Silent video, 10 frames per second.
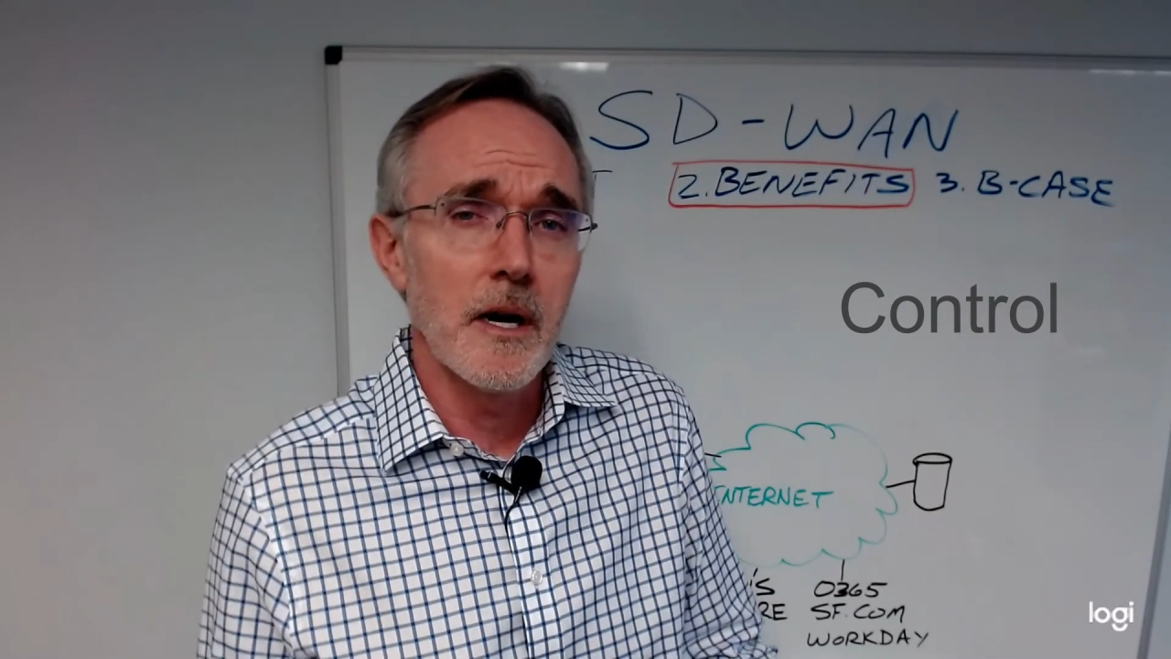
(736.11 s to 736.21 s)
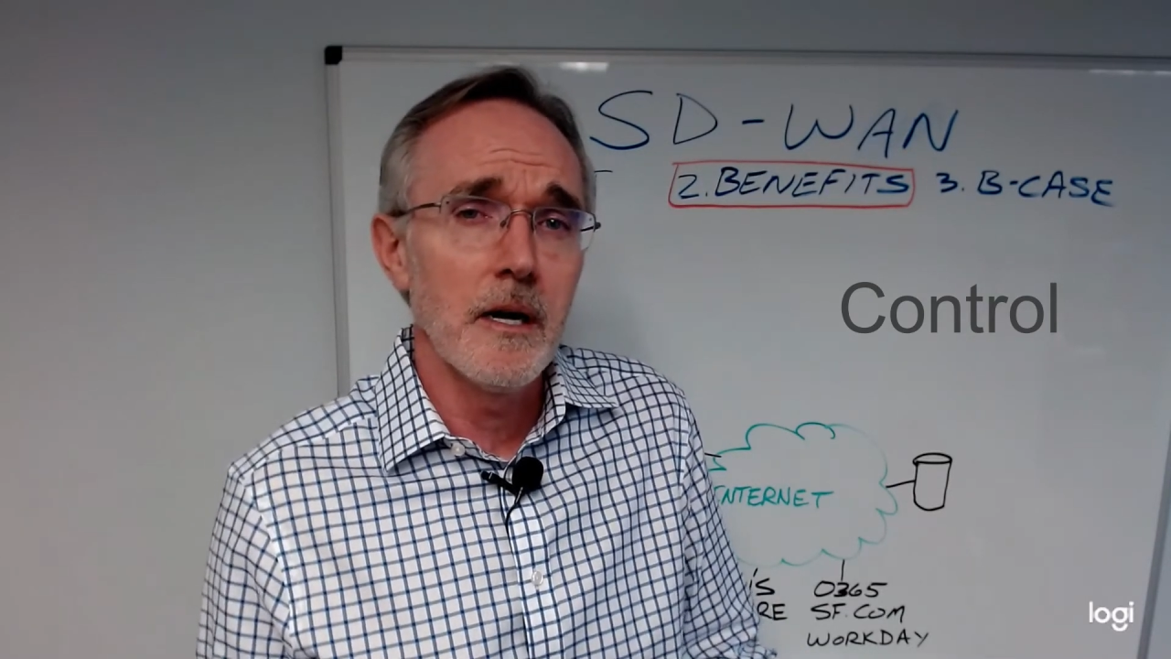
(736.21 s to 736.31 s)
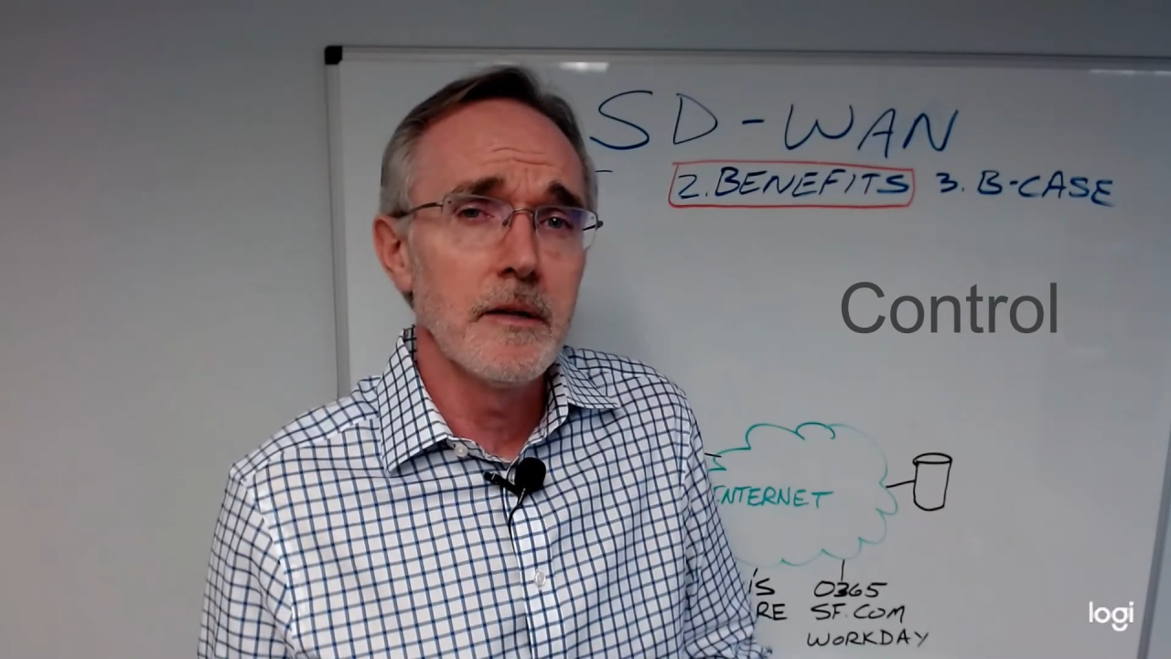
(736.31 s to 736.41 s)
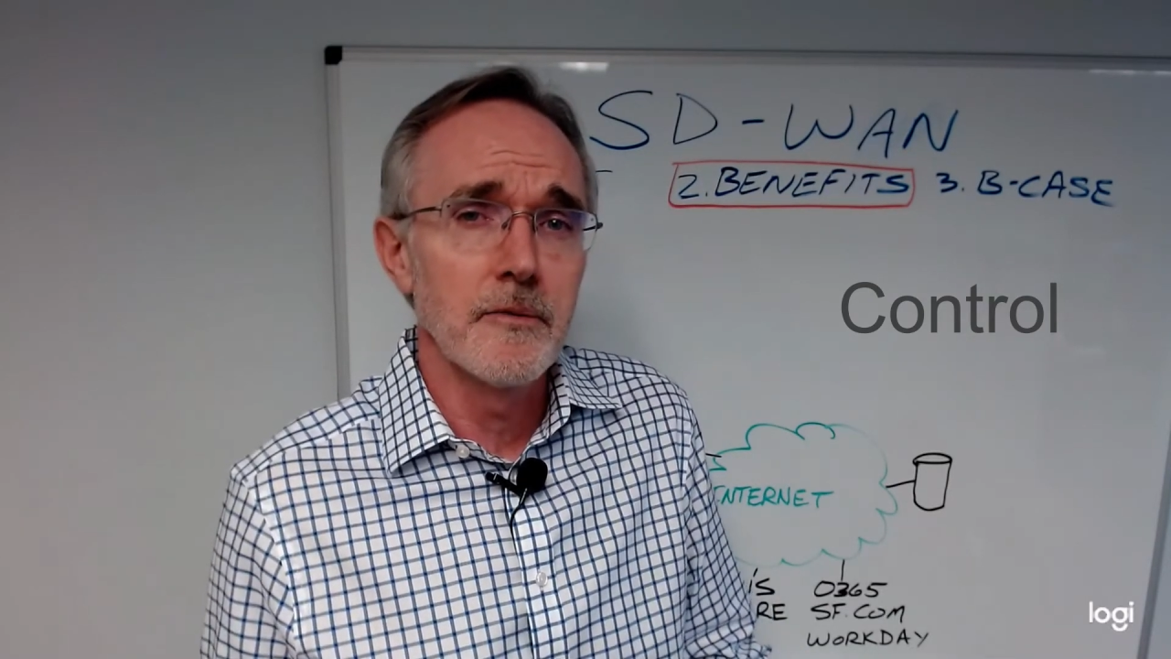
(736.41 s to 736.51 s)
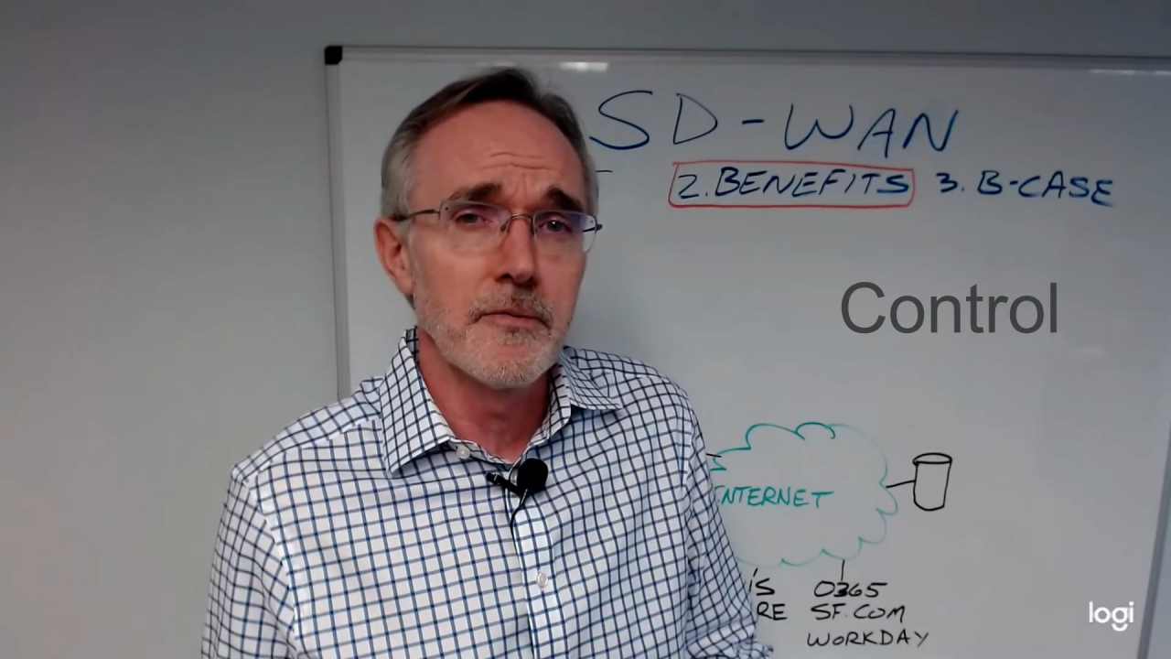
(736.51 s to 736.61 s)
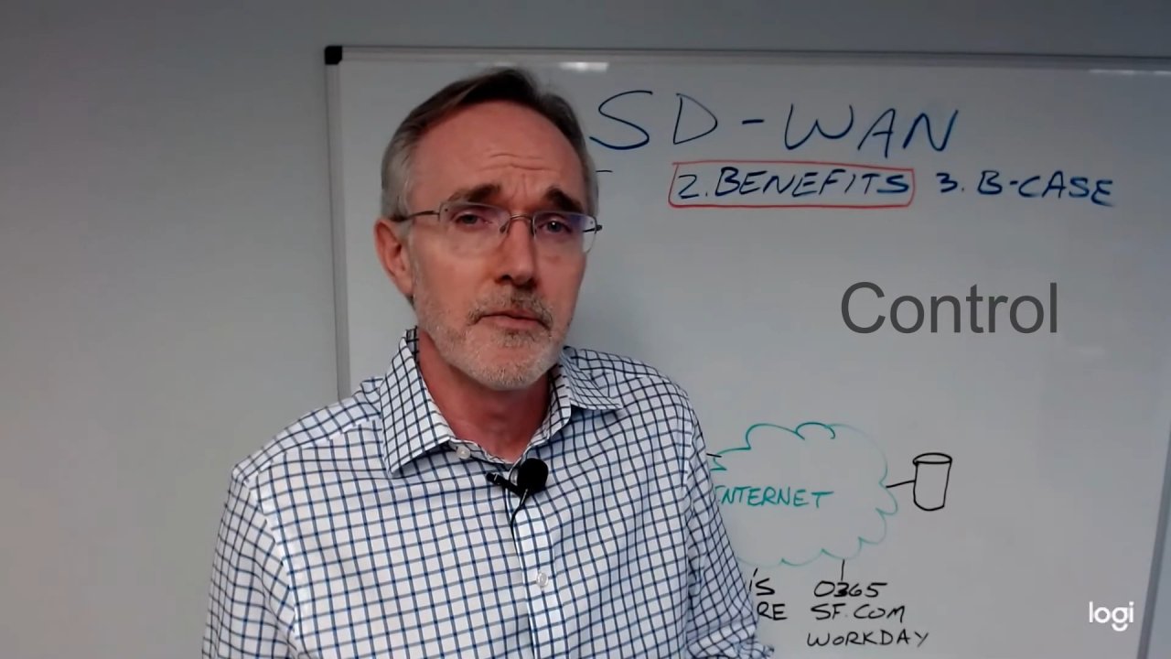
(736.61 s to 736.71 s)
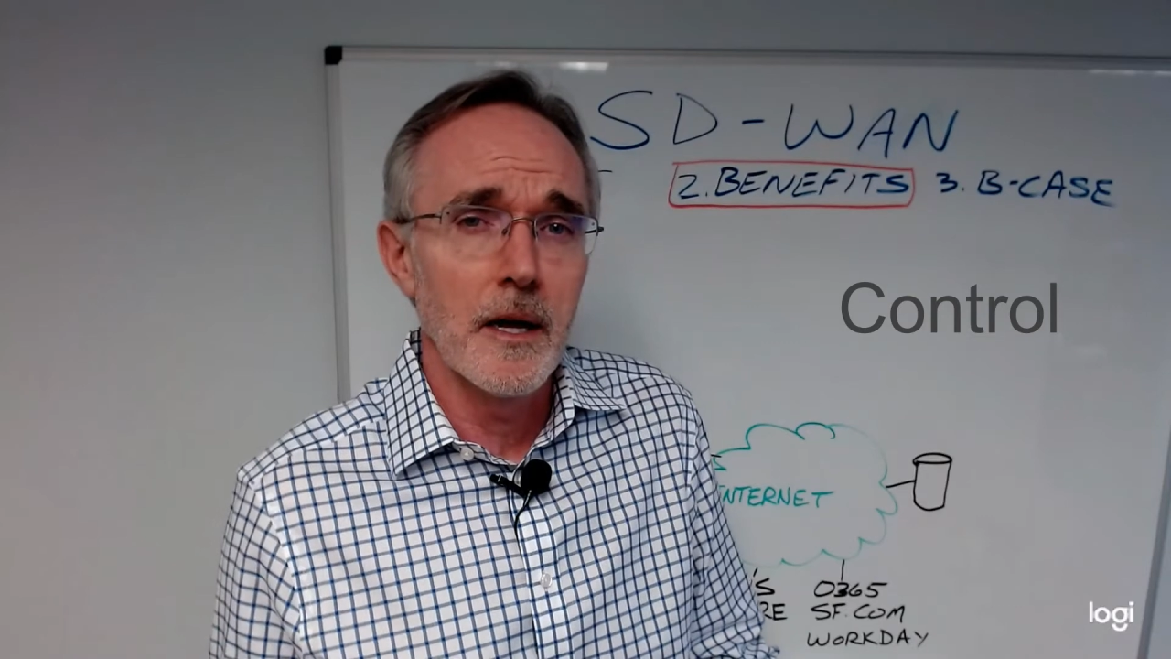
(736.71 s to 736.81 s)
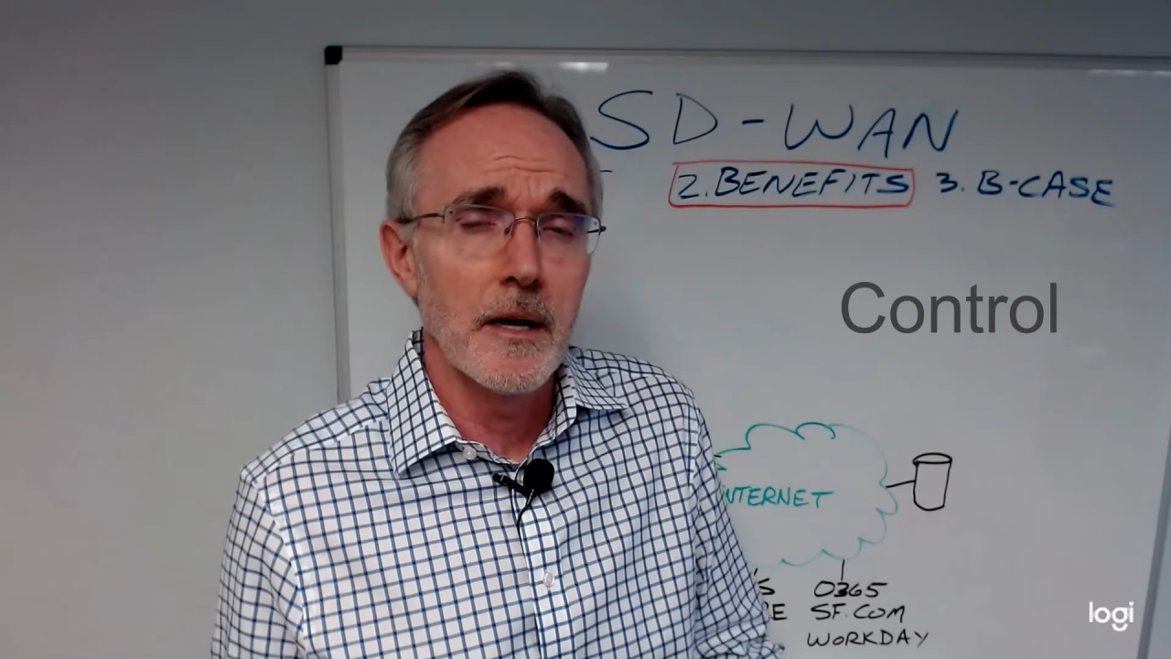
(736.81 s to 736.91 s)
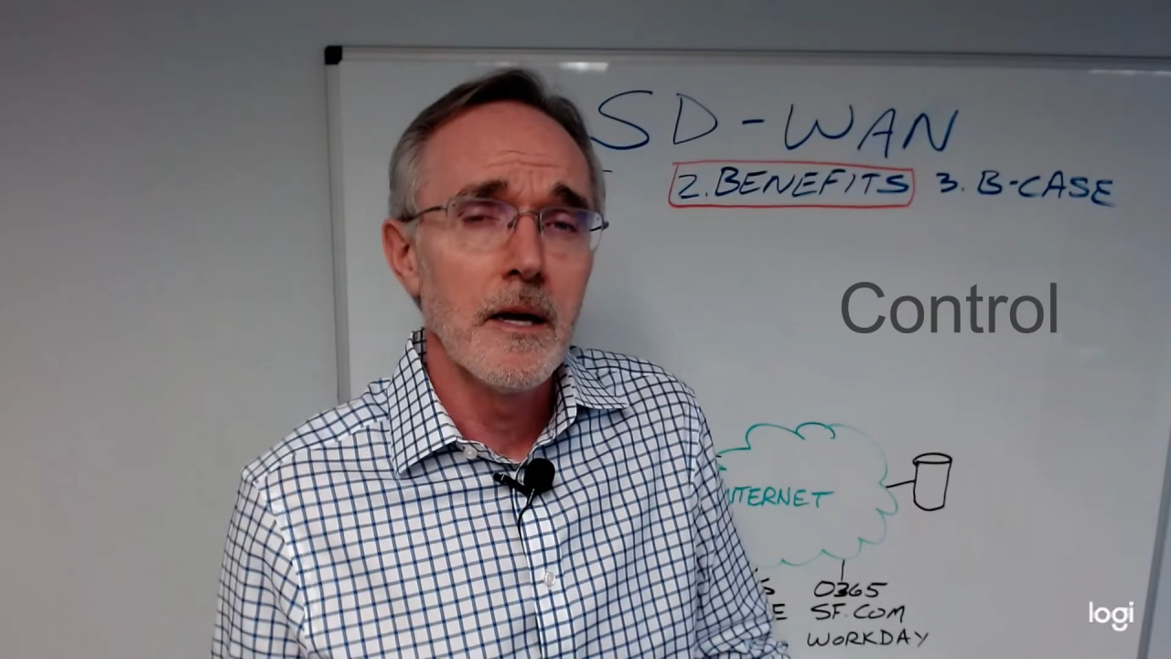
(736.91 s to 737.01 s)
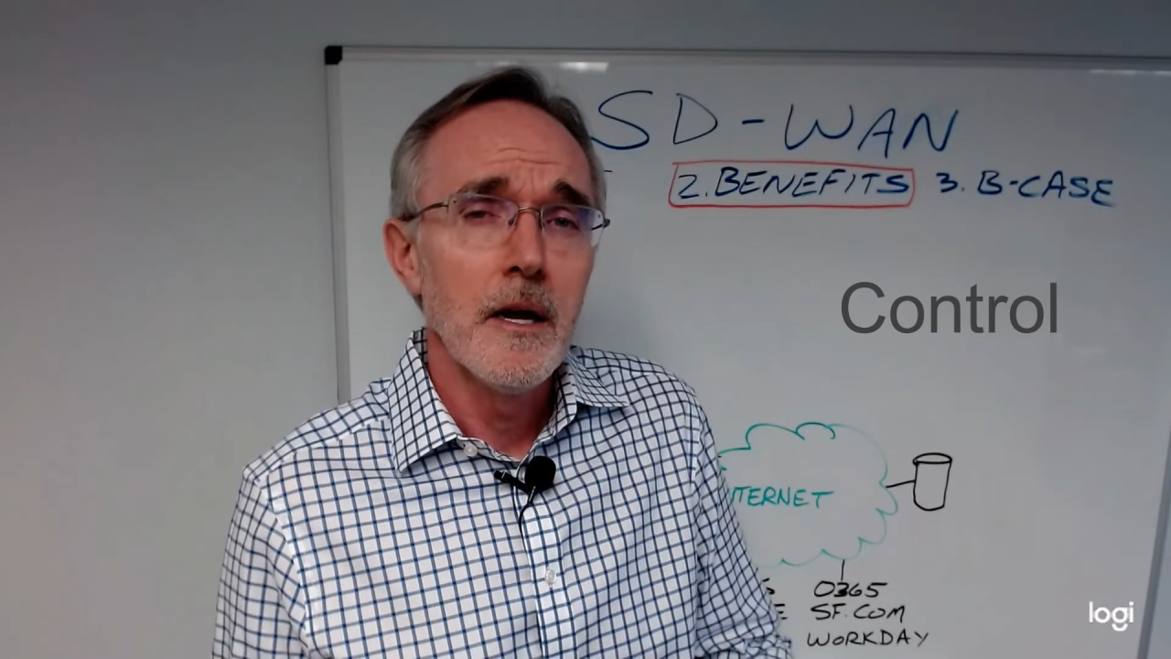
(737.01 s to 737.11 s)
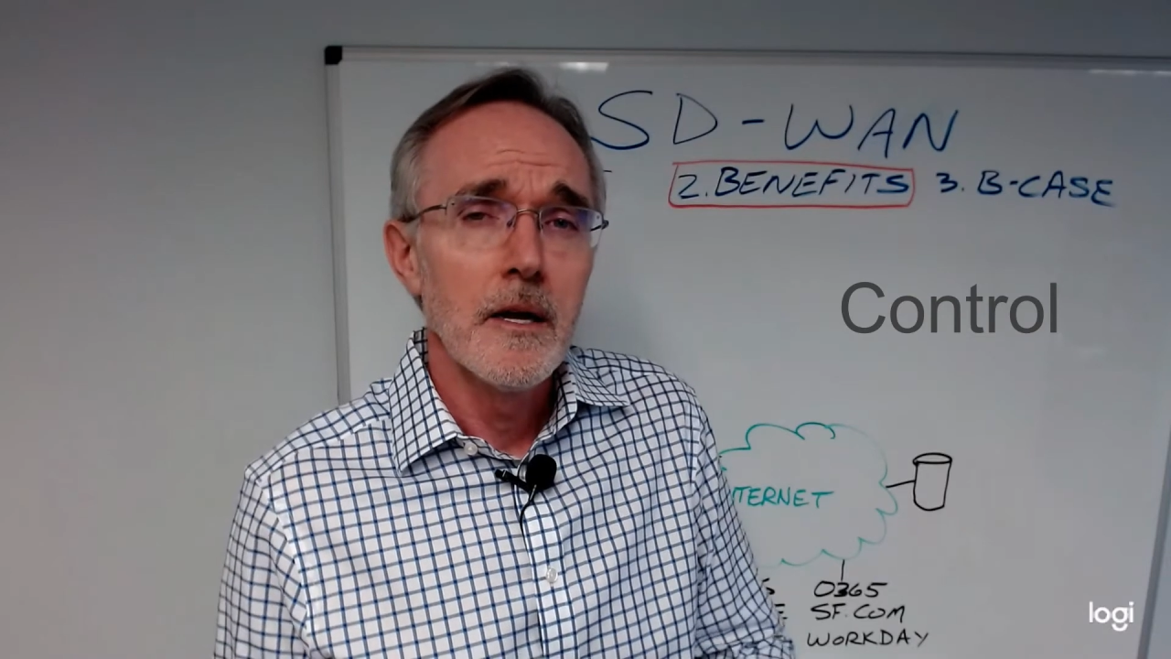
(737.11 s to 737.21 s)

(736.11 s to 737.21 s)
on the fly